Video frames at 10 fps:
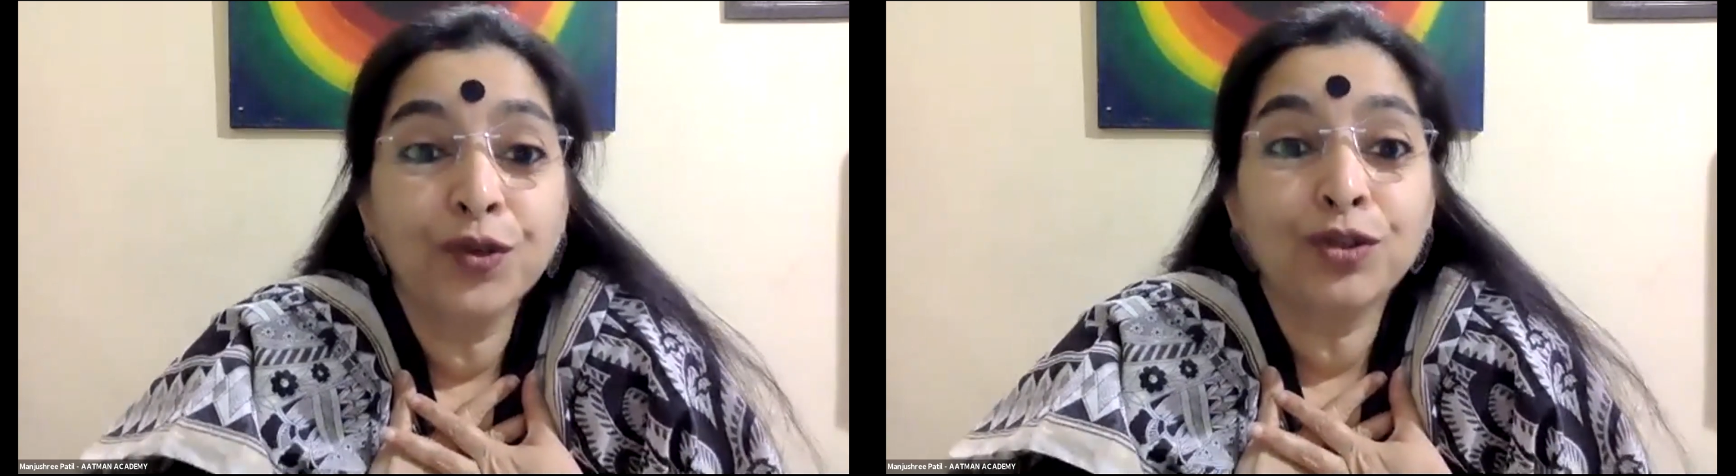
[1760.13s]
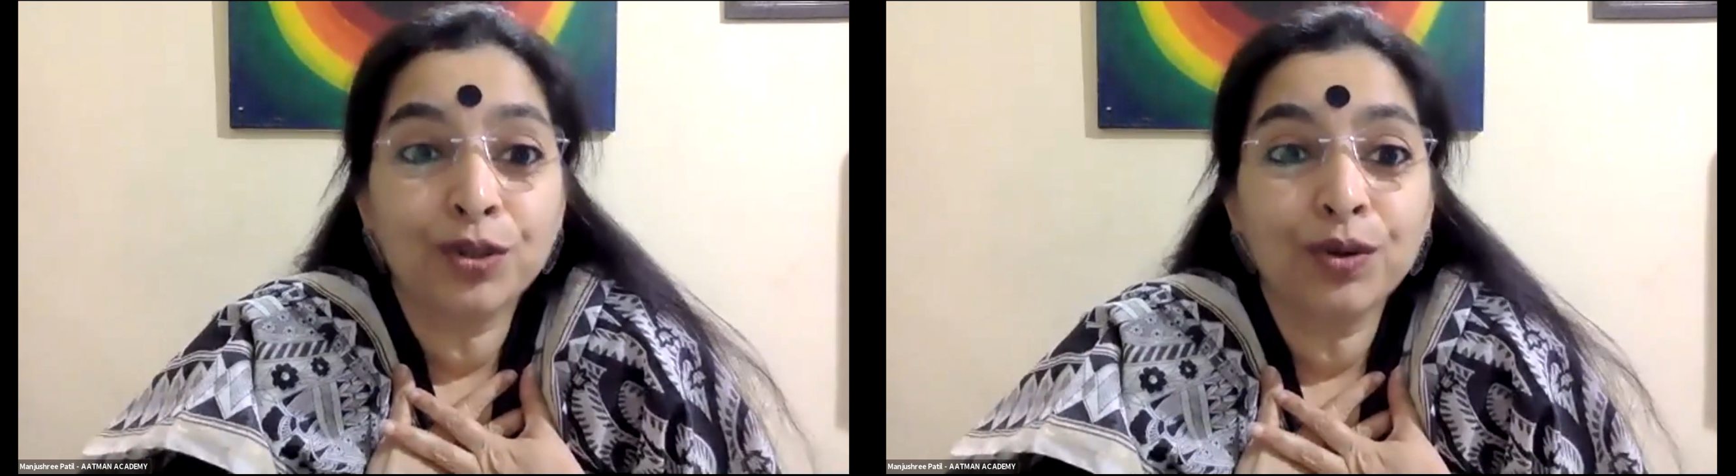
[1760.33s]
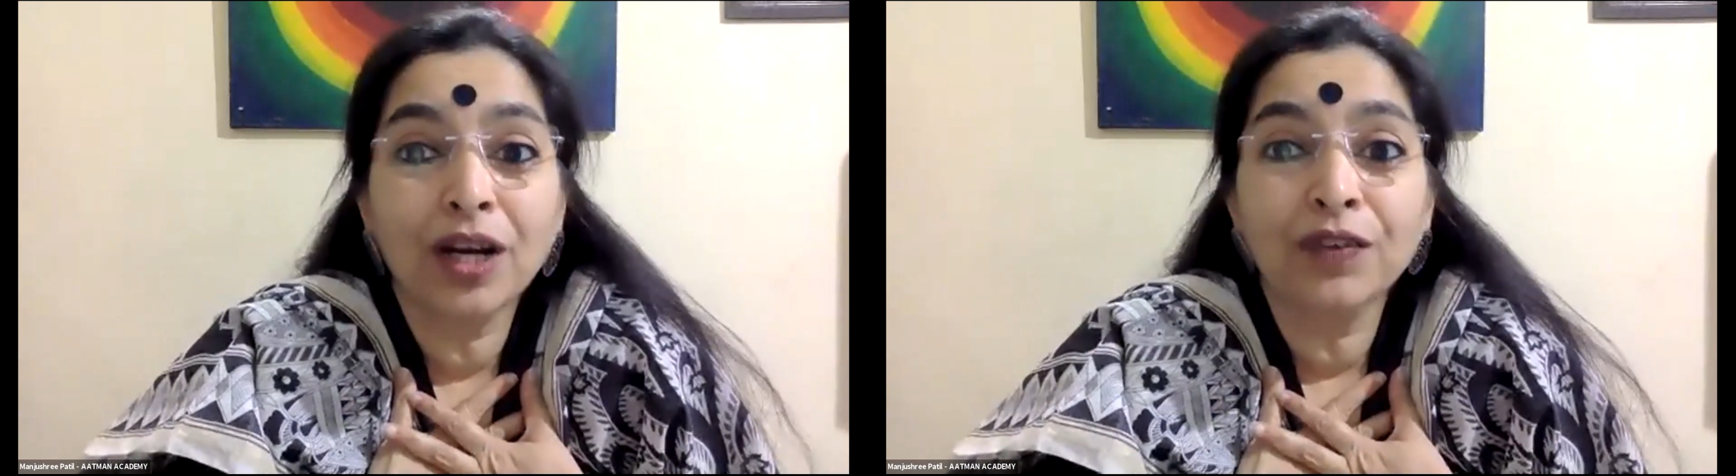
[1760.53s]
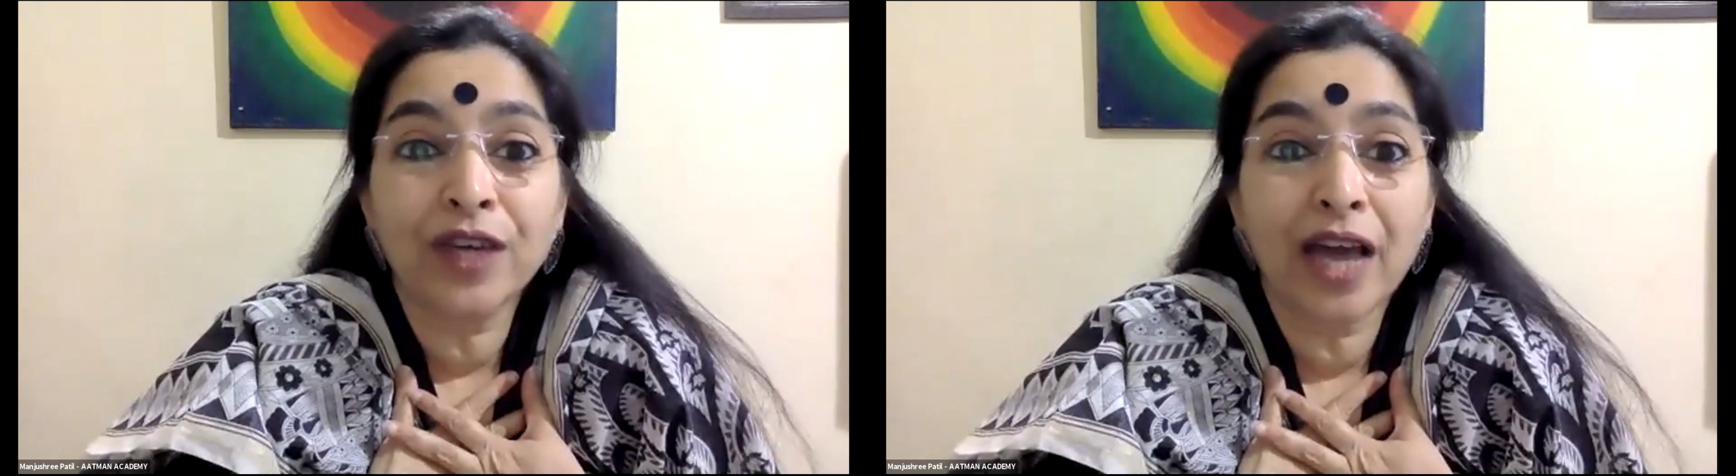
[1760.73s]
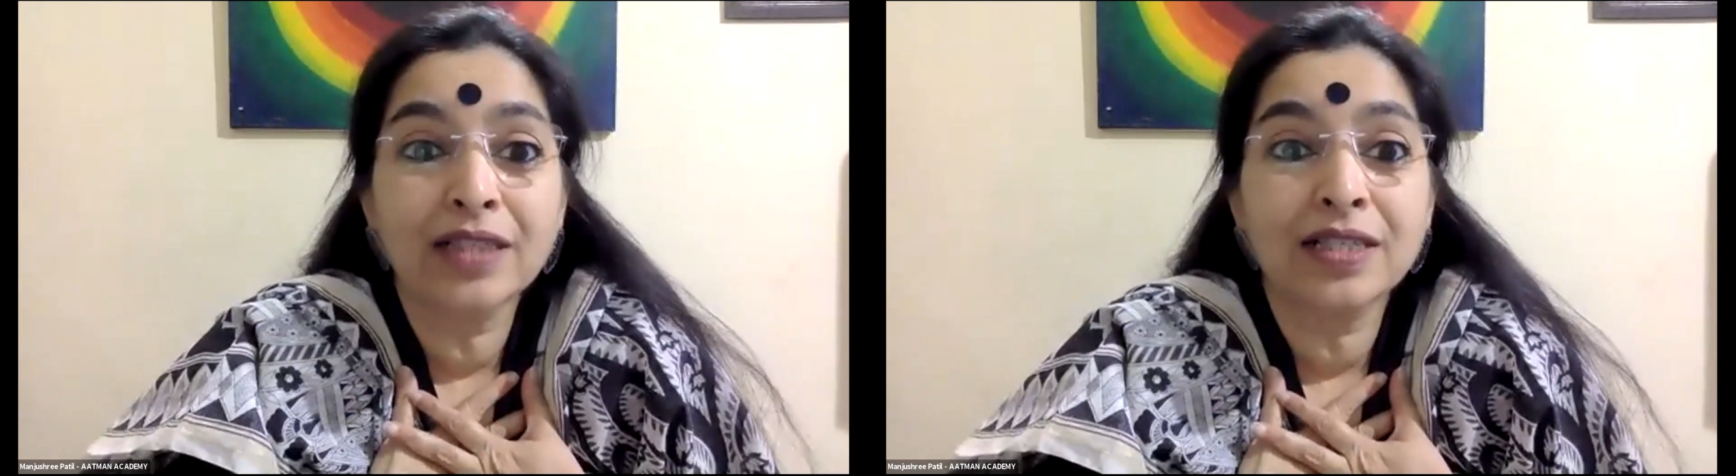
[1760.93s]
you do have
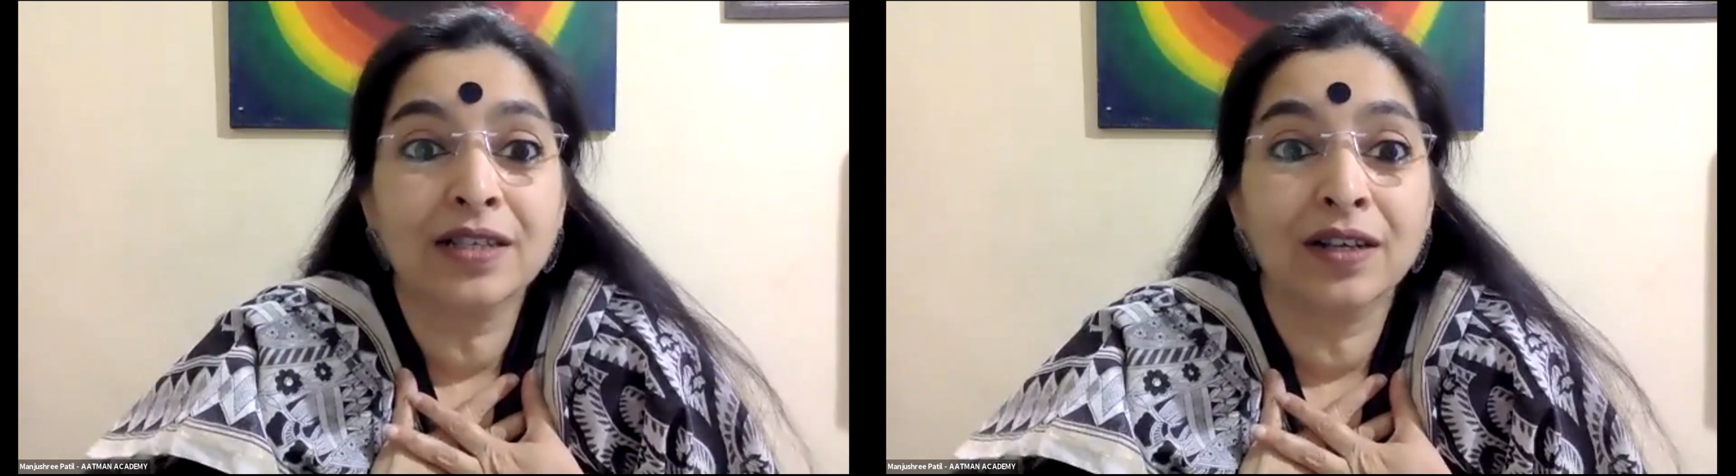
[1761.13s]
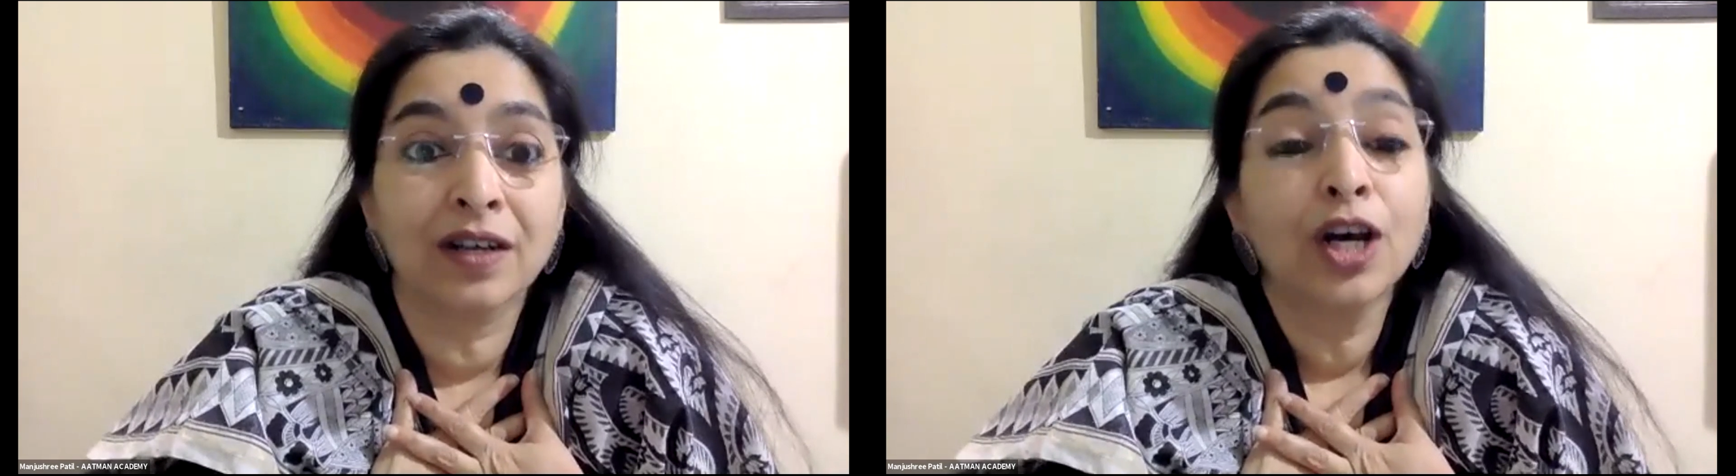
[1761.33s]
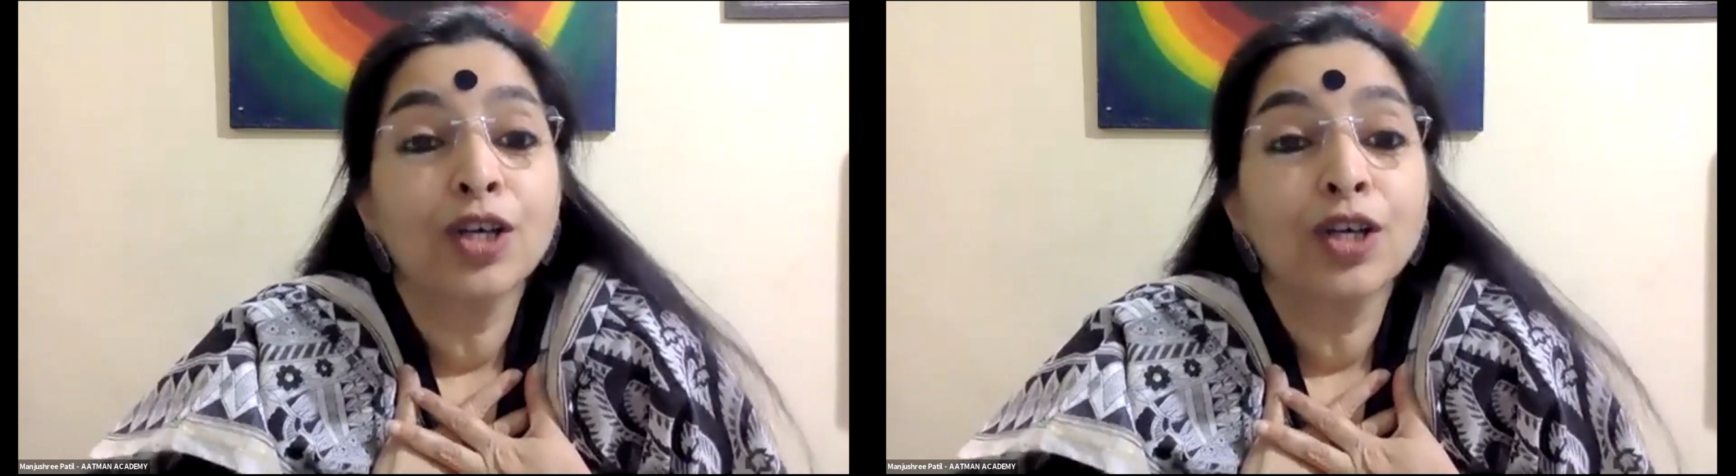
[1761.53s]
cancer,